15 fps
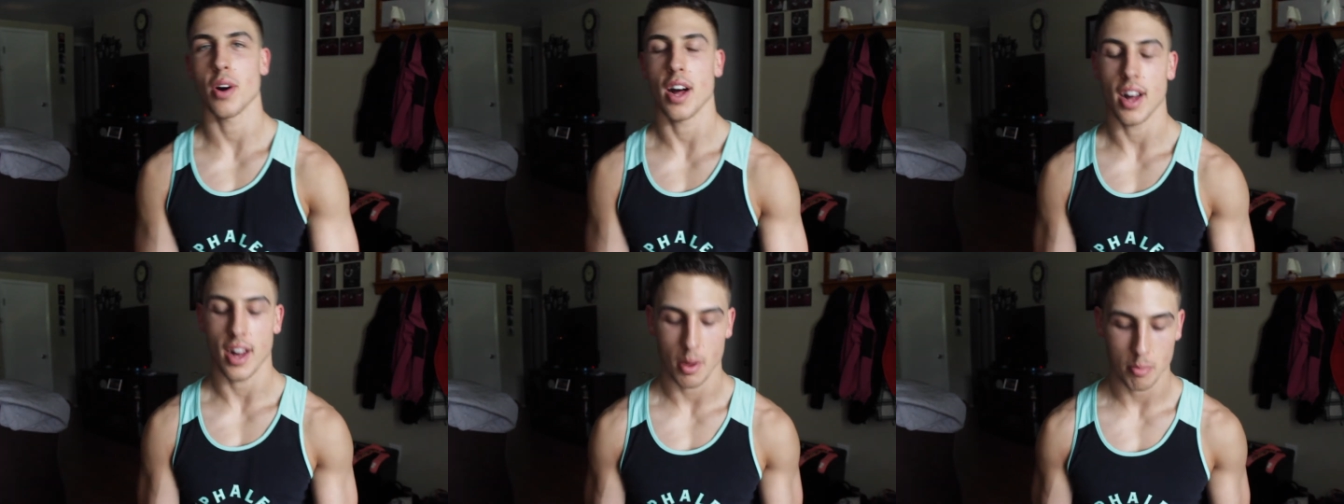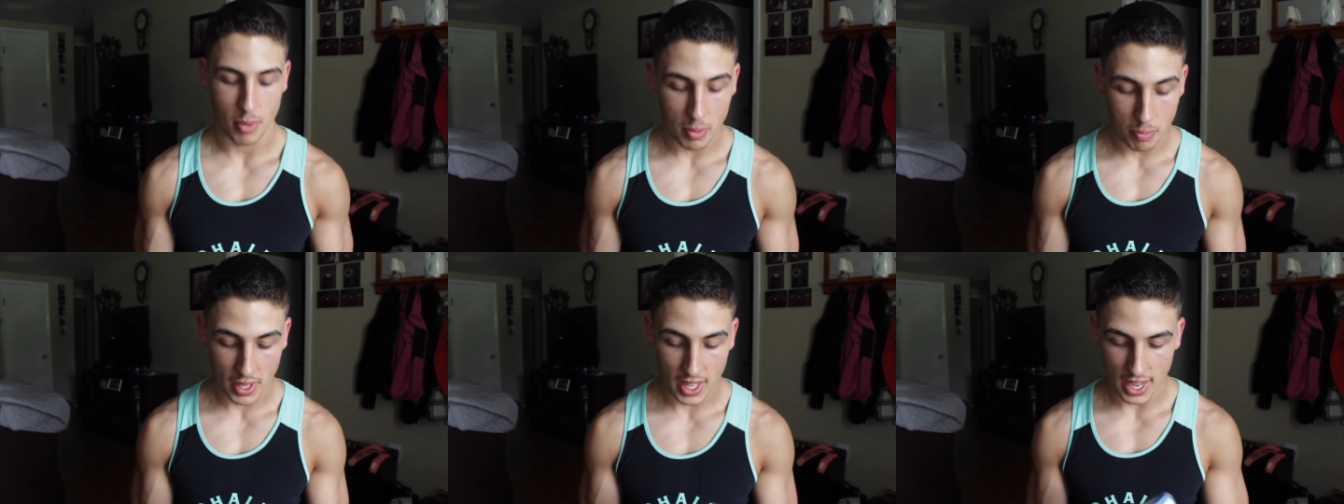Uh,
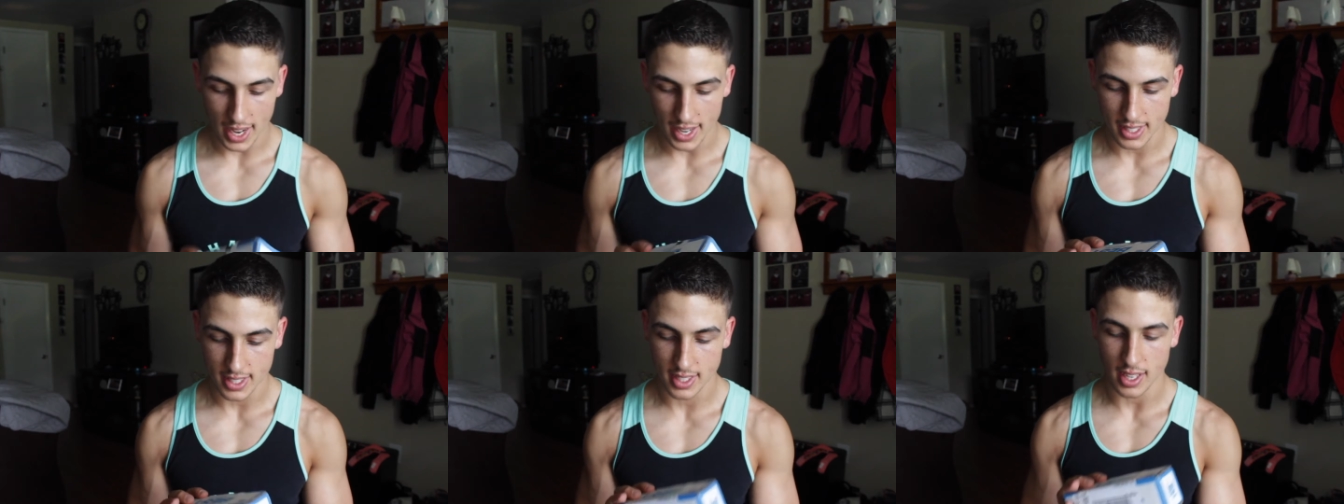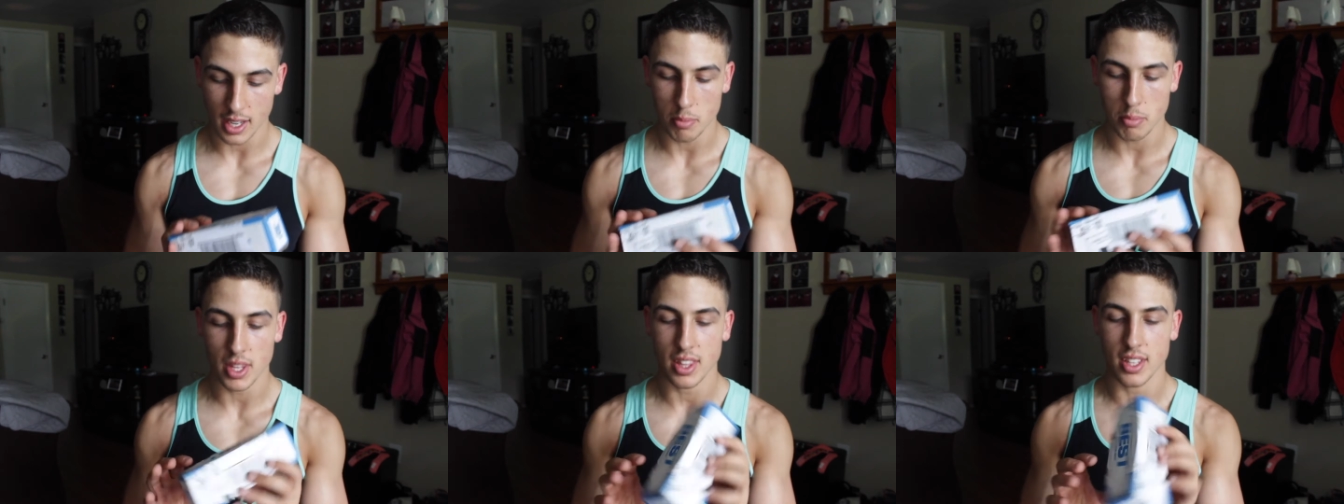B P I
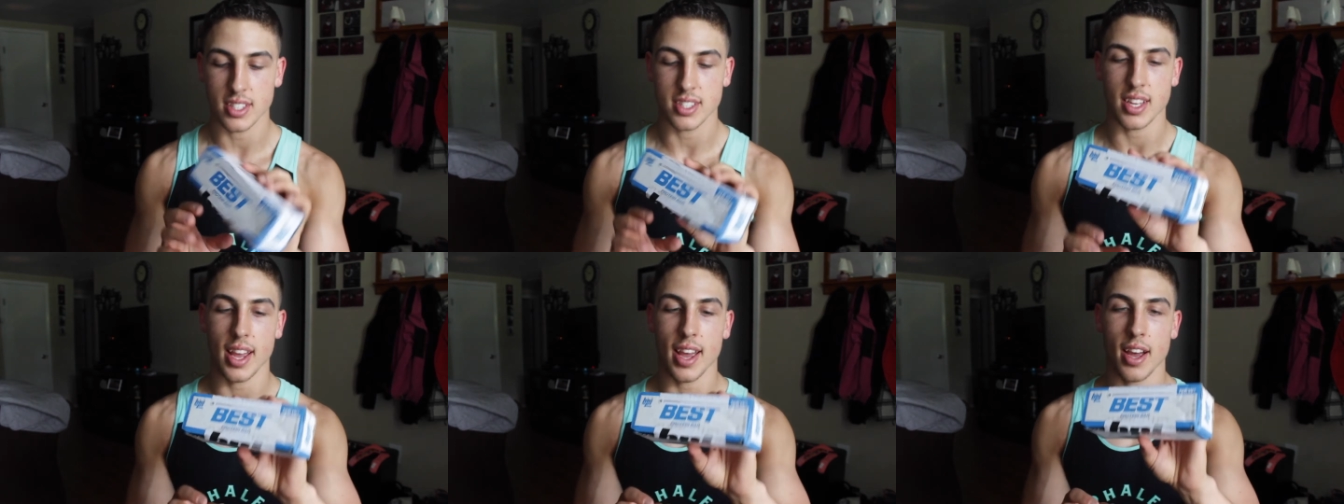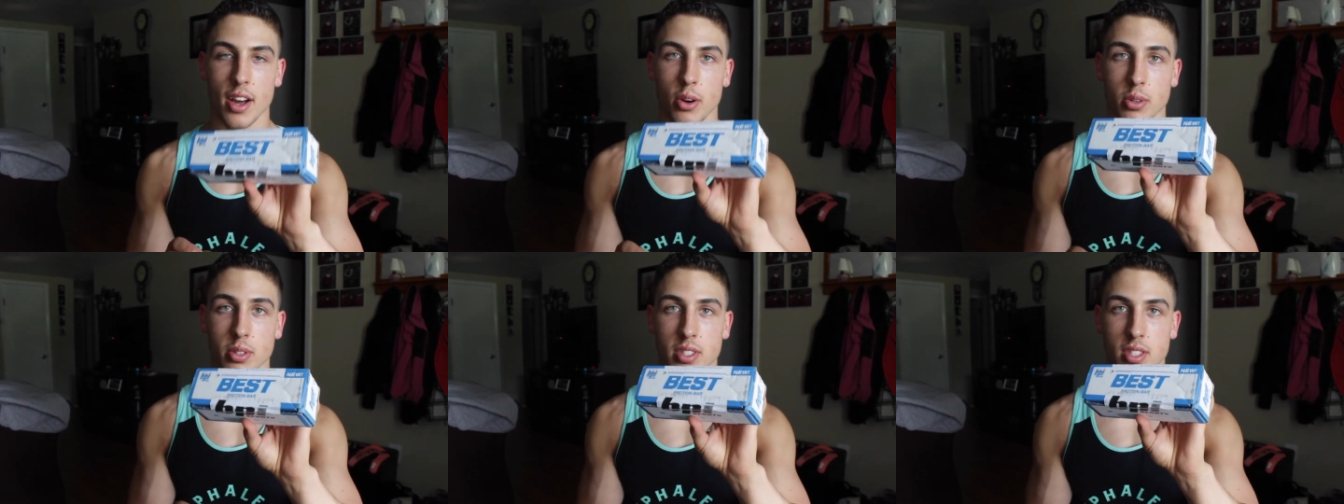sent me this
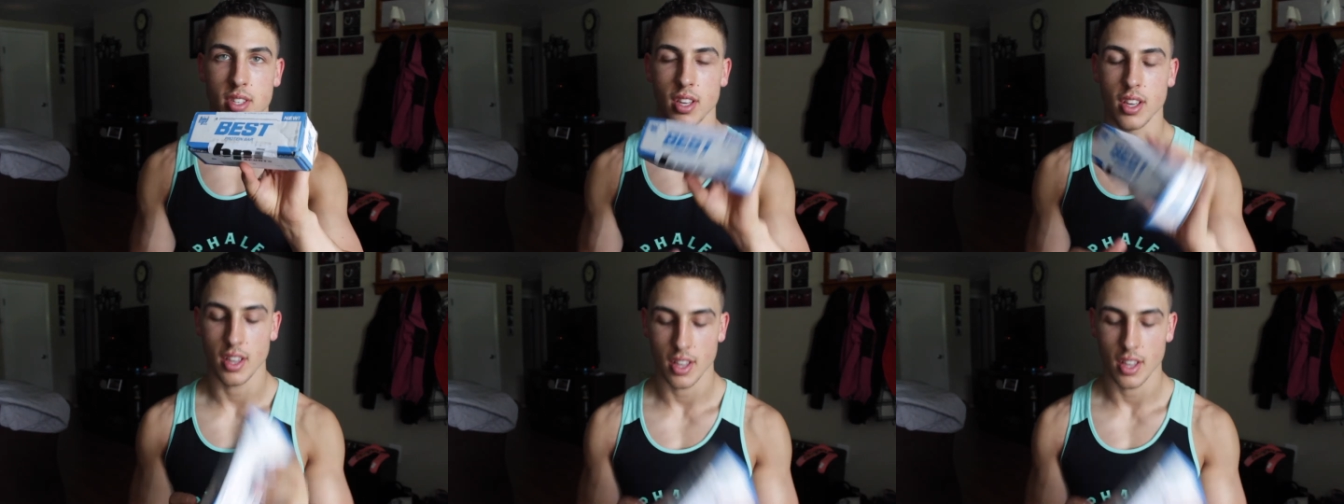out.